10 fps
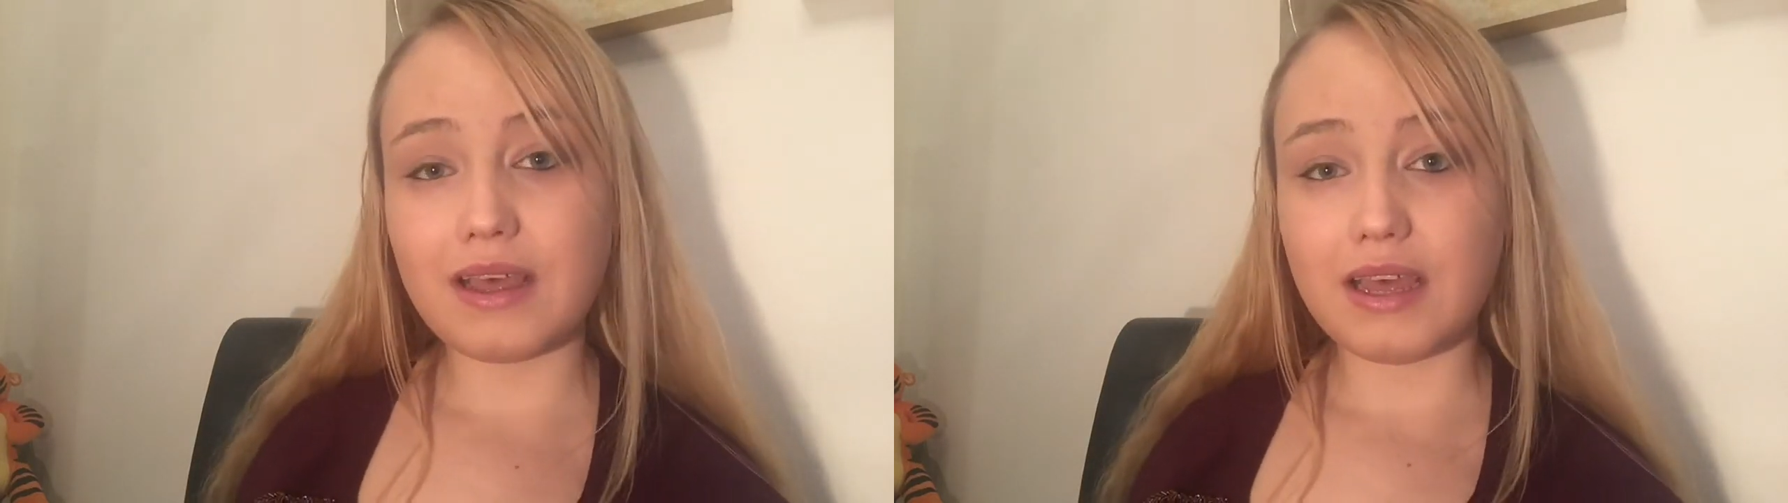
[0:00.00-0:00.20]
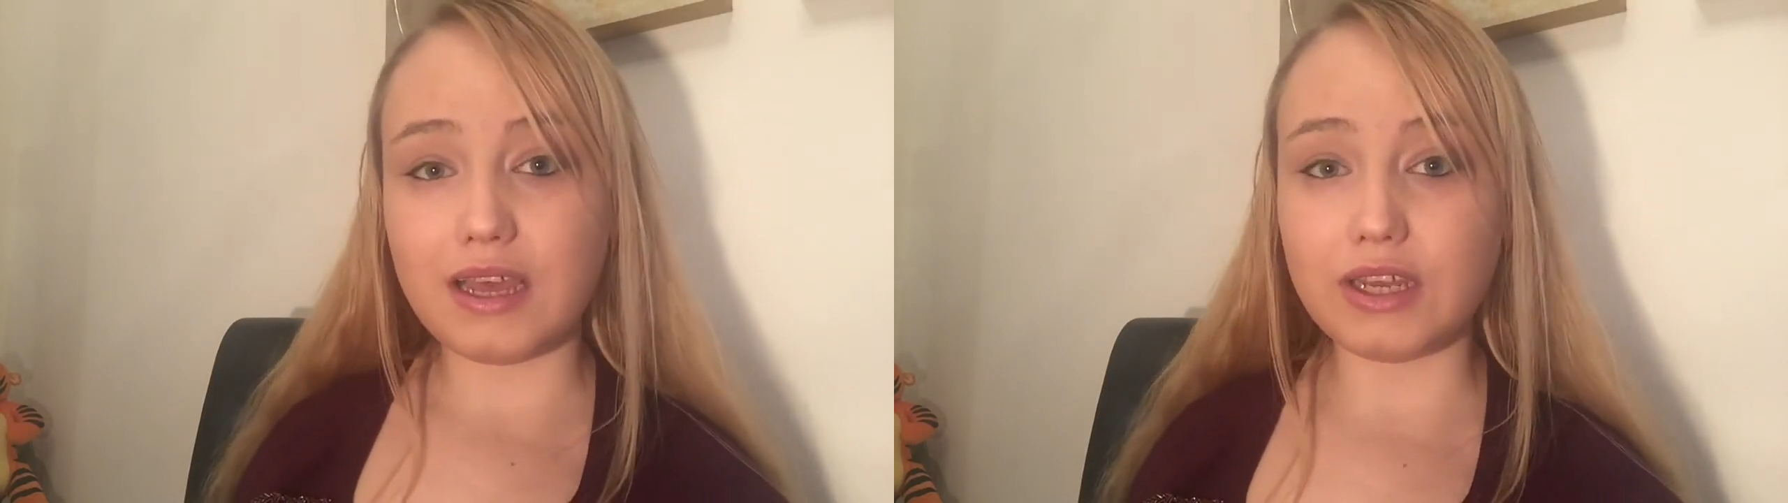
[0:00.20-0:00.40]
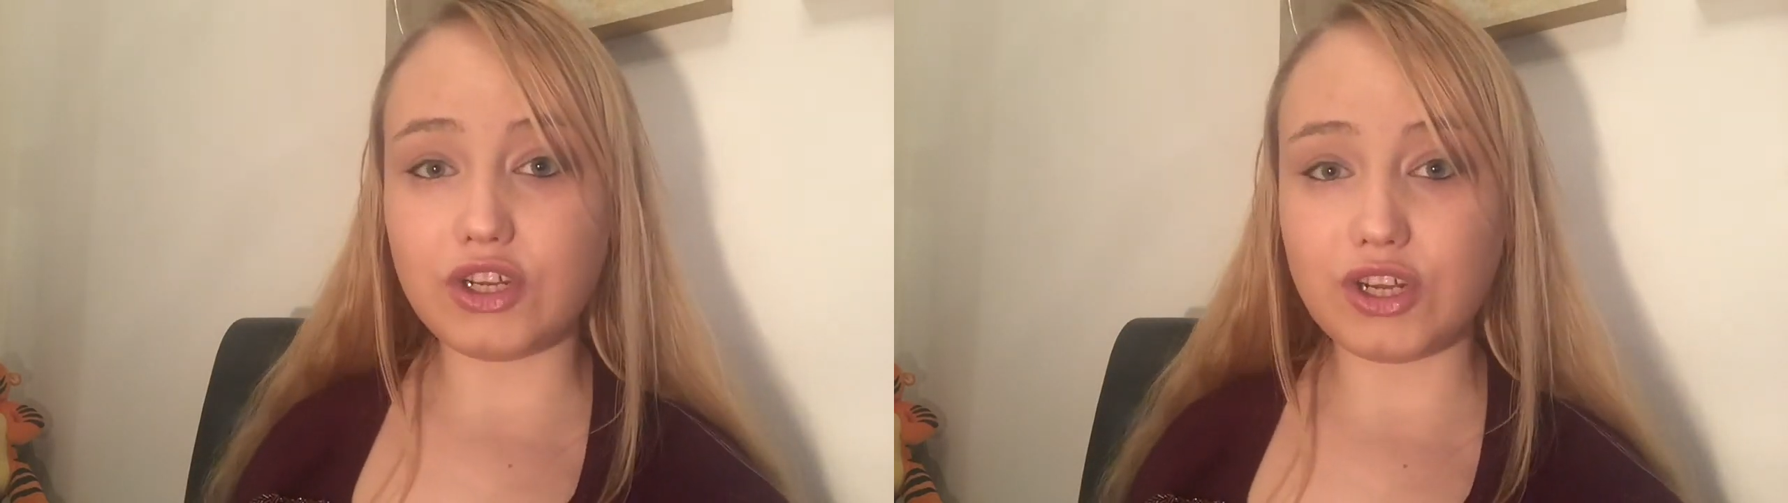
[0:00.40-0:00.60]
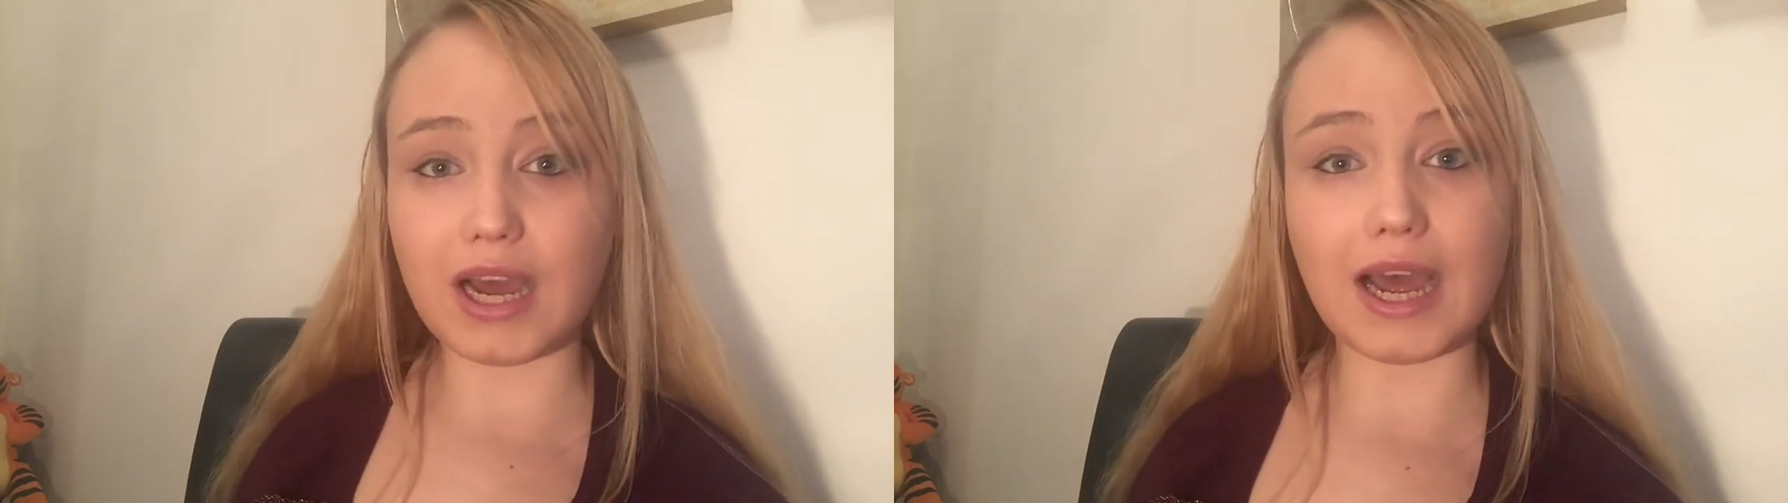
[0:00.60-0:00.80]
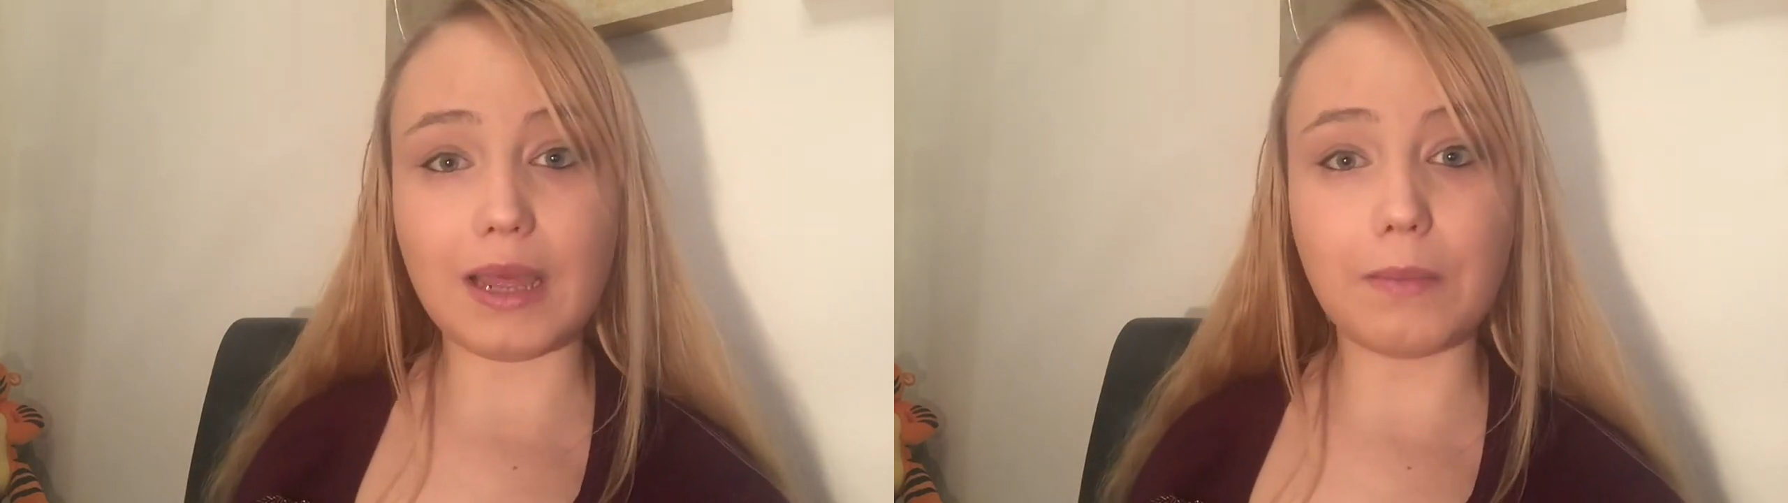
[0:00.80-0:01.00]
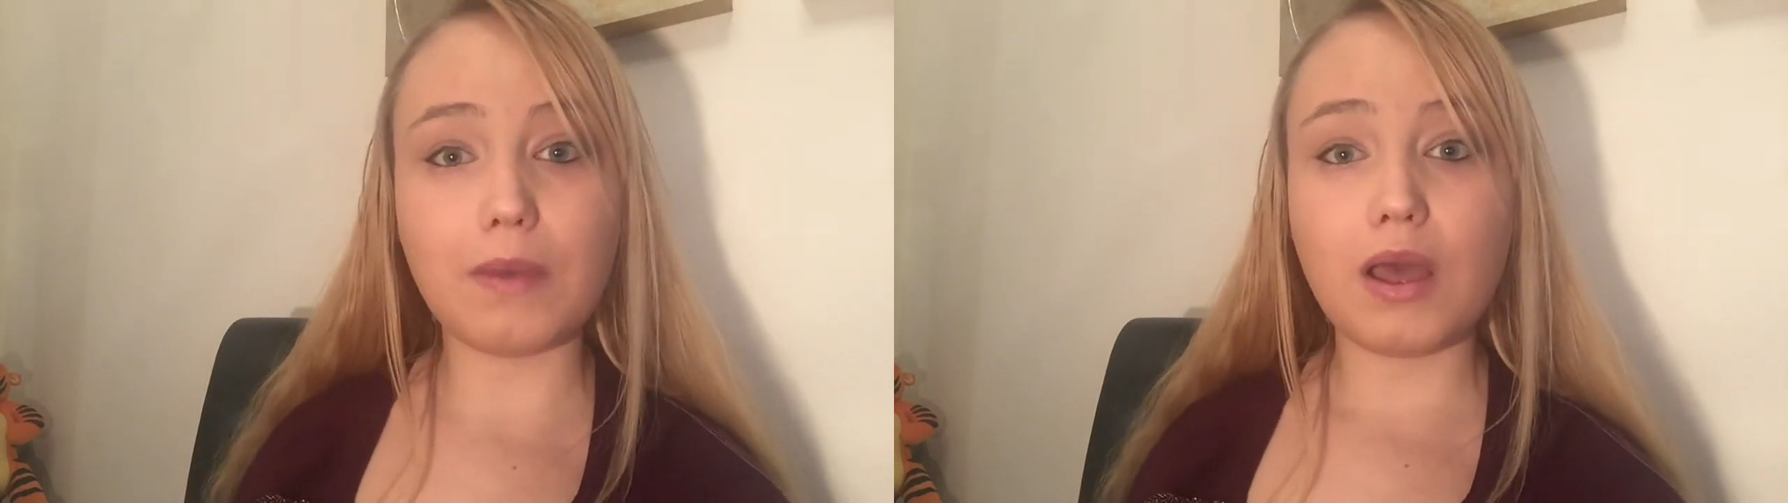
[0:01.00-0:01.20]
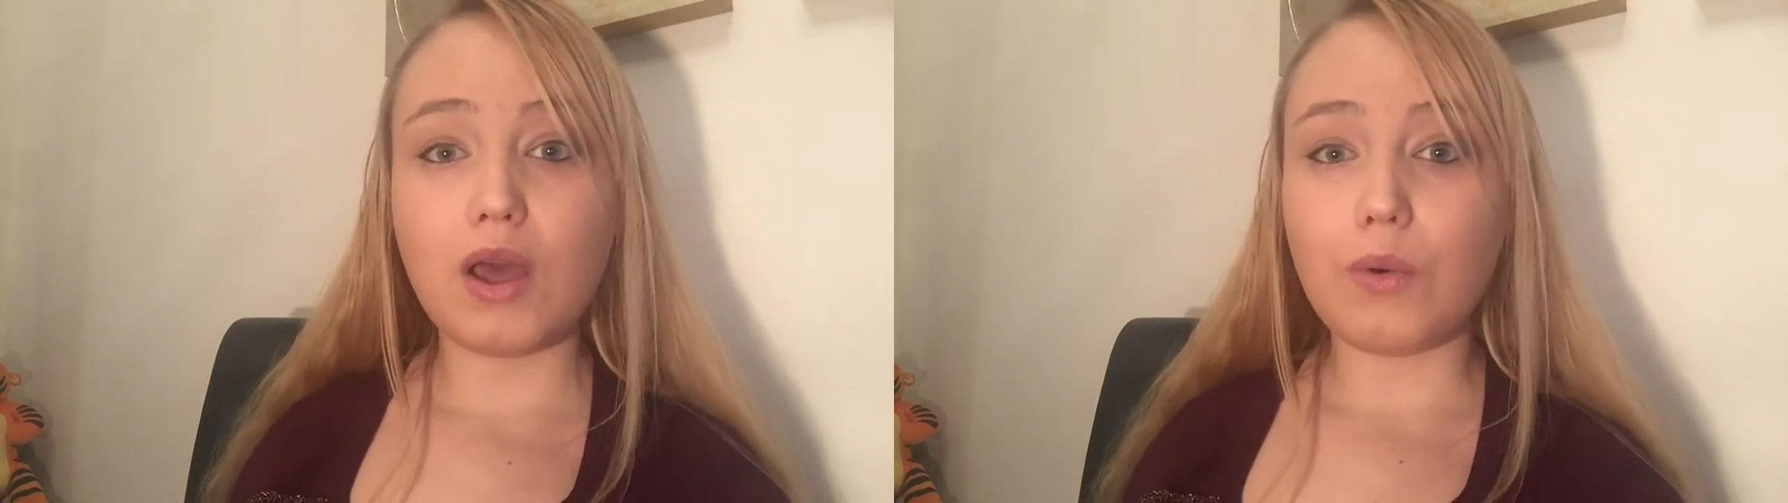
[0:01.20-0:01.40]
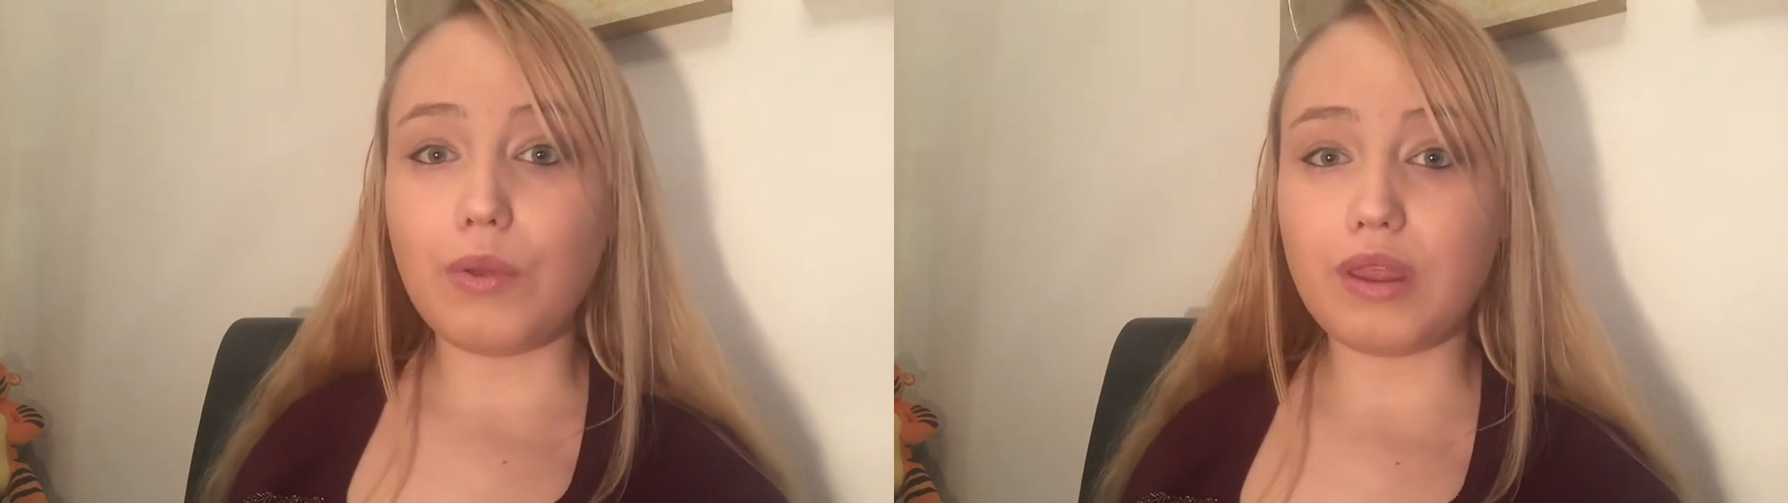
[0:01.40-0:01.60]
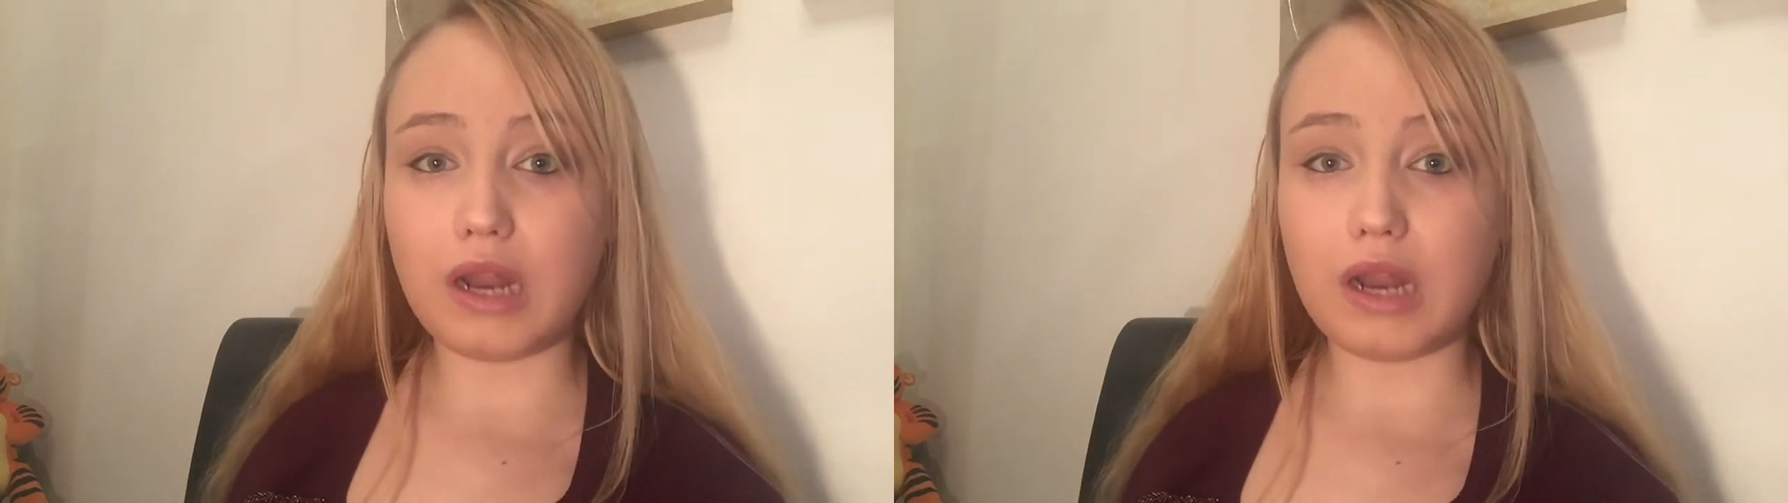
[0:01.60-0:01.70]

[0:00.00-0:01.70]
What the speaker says: each time with